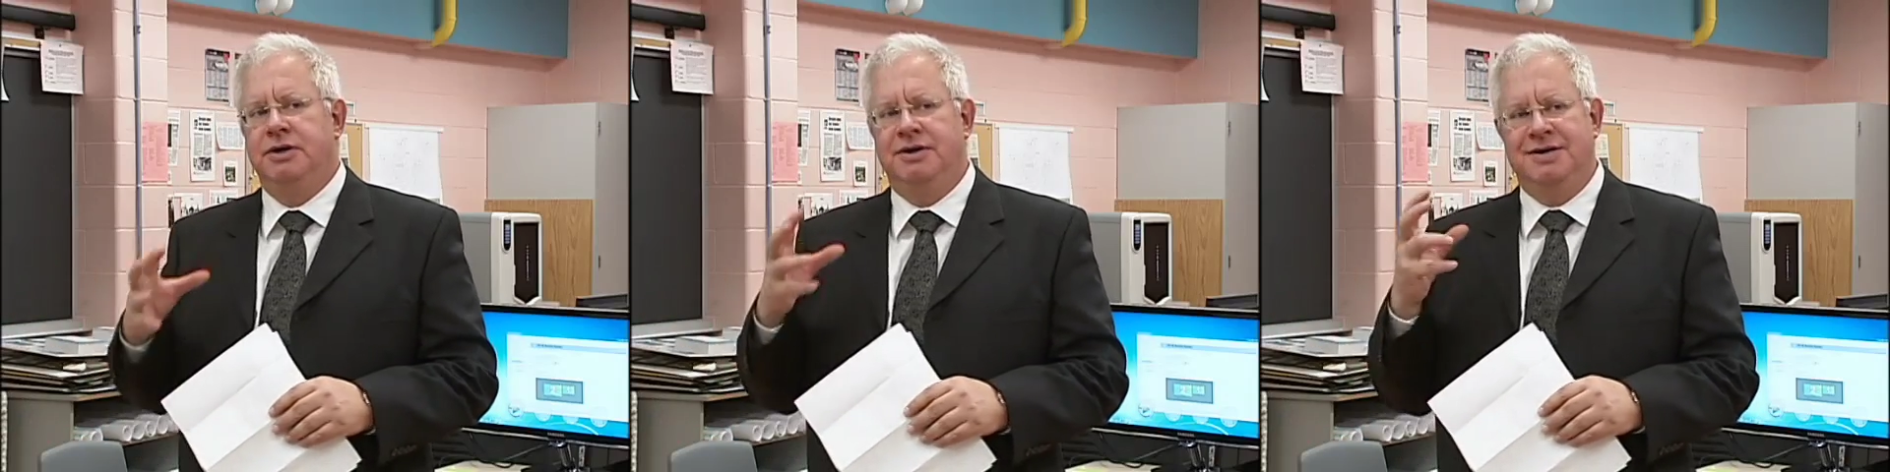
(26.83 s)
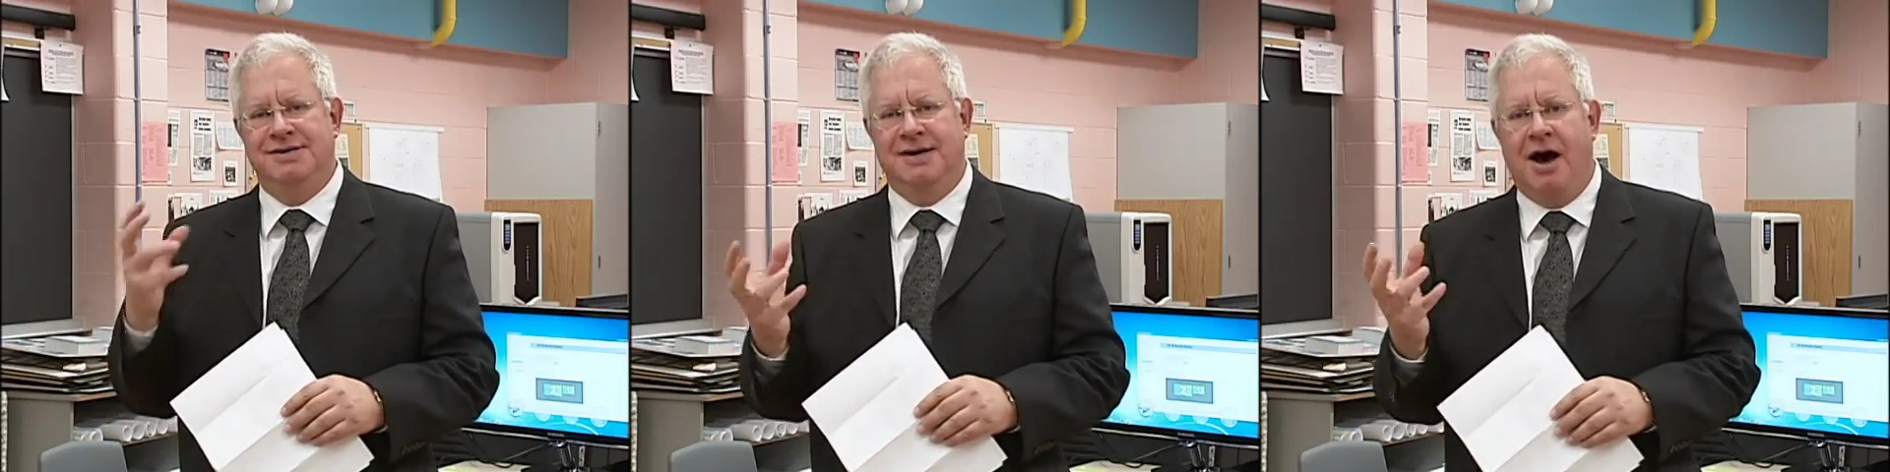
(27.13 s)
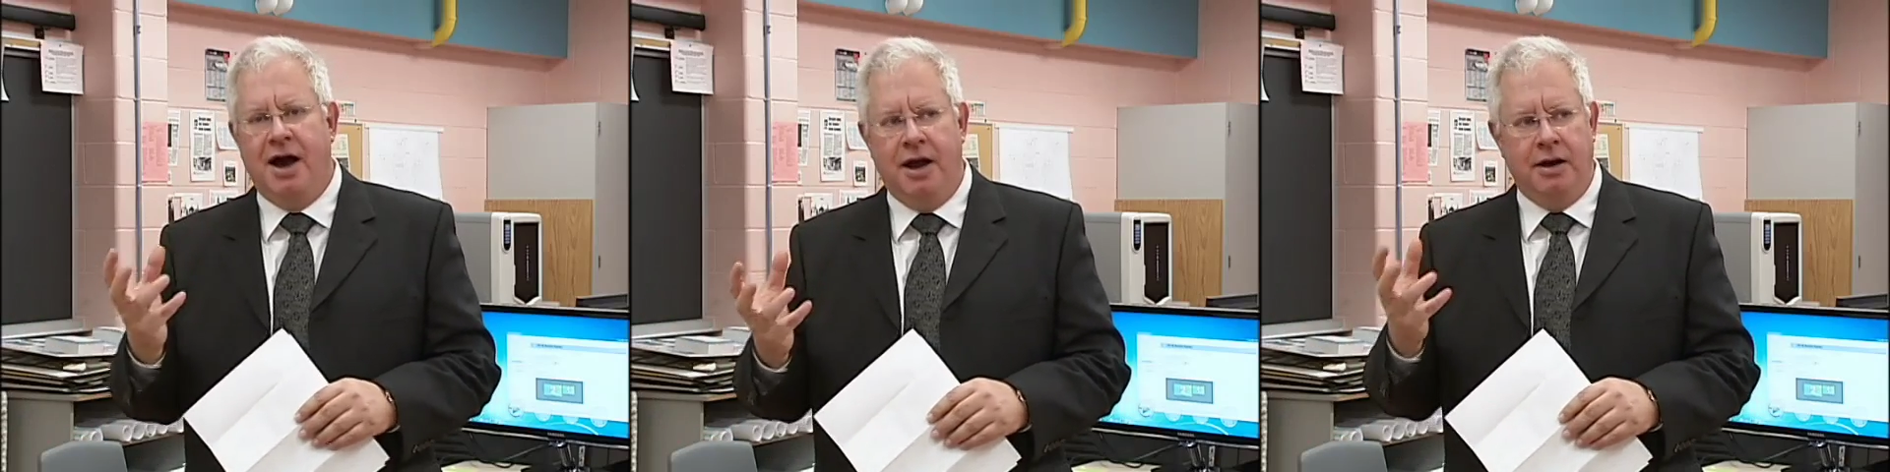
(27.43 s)
the
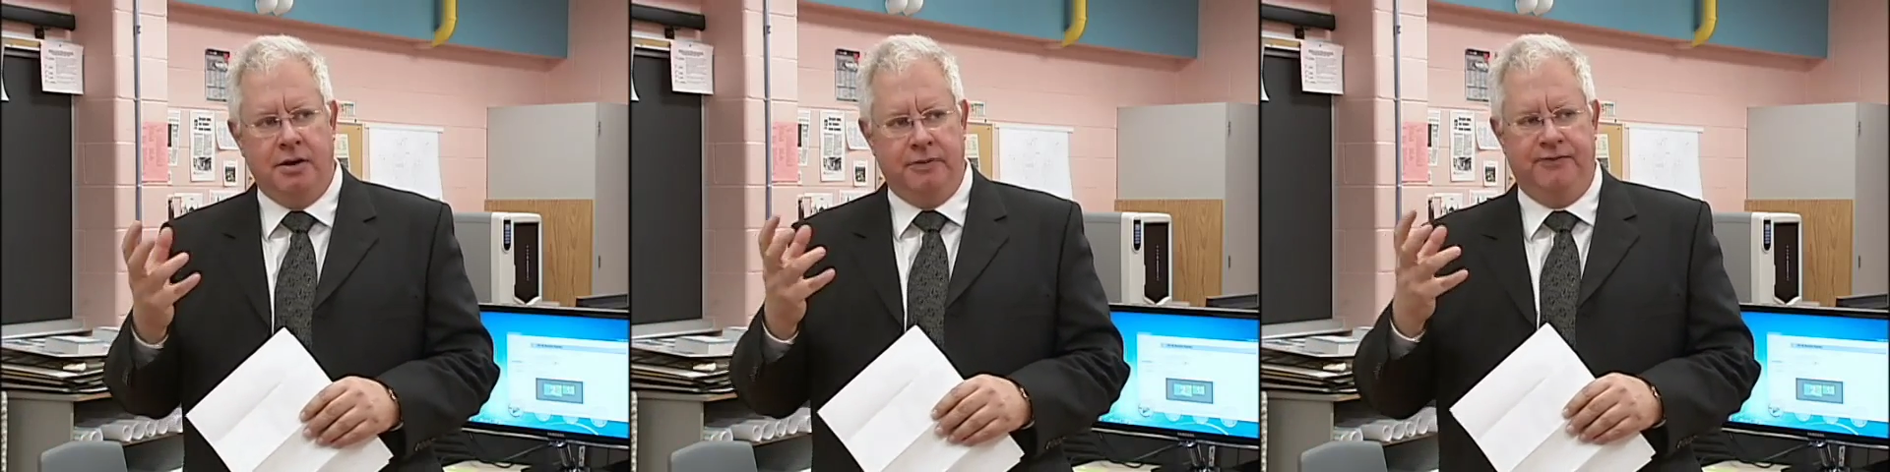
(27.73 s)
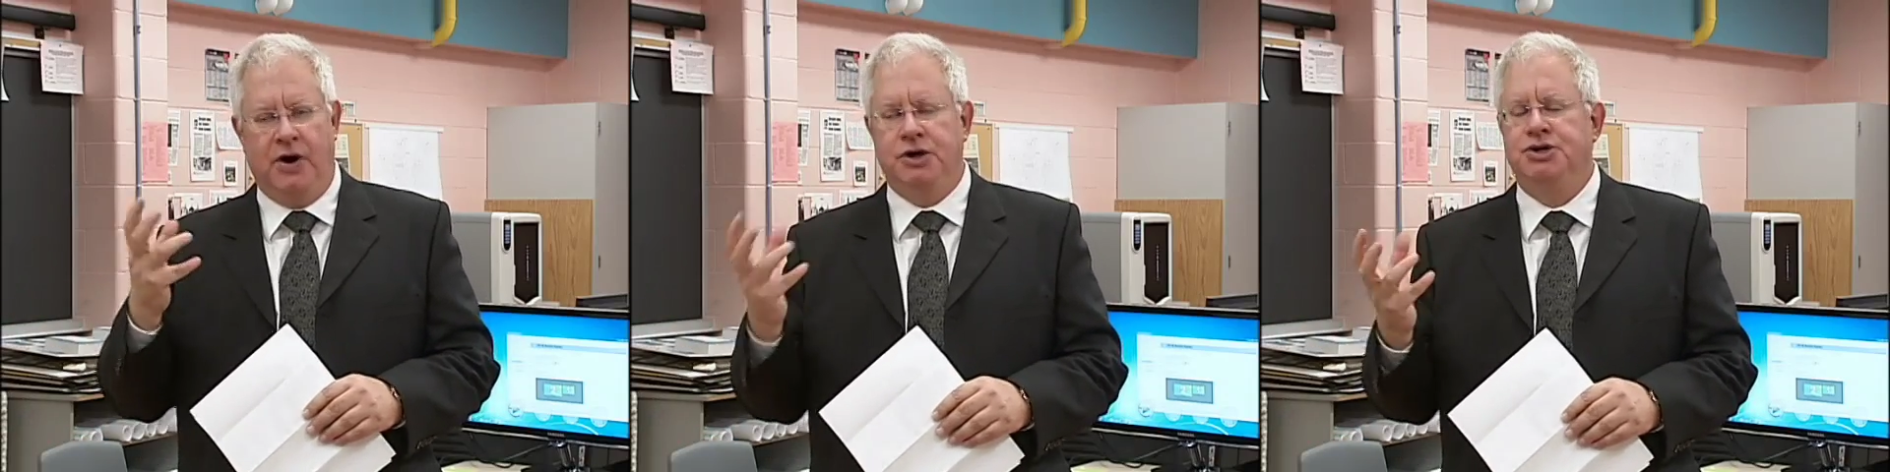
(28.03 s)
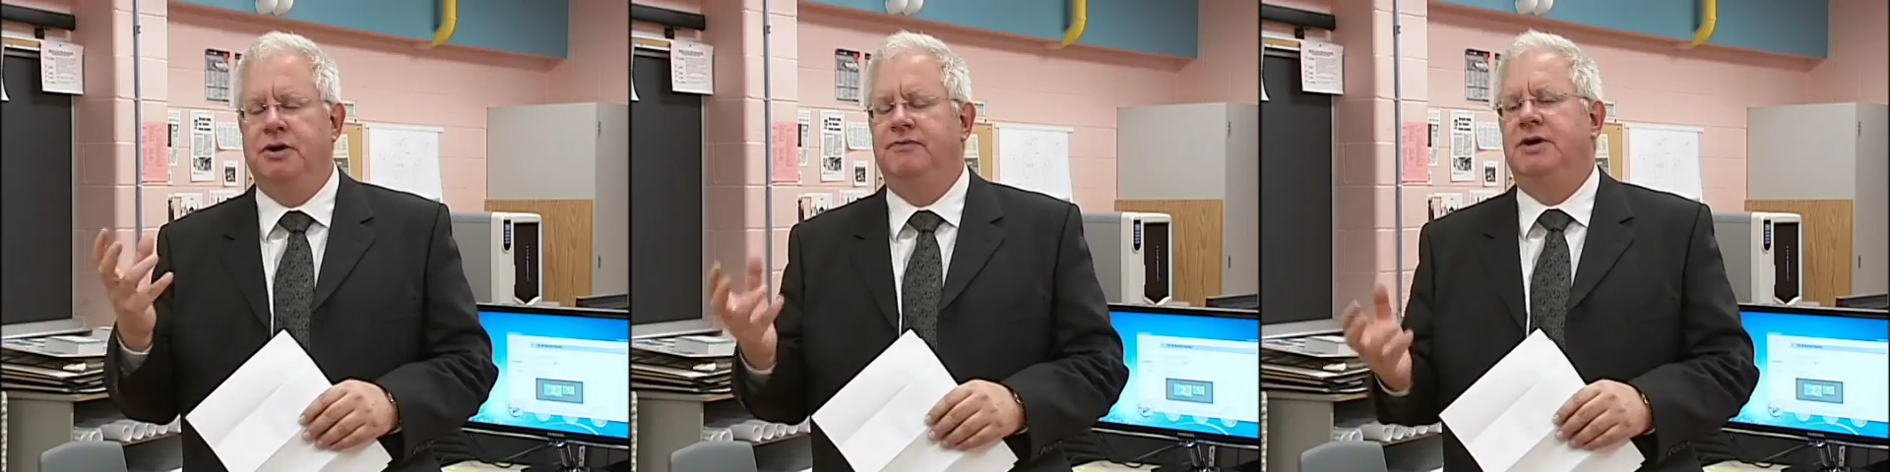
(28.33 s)
design function of